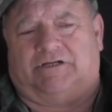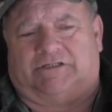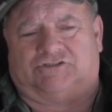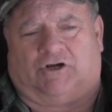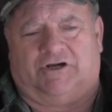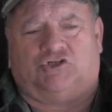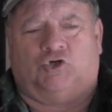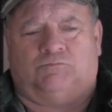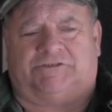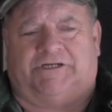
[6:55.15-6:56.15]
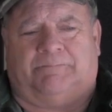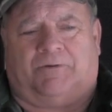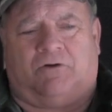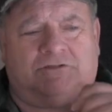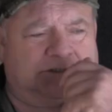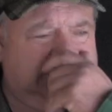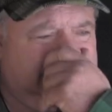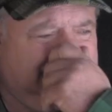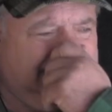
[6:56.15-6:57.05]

they got Sonotube, cedar post.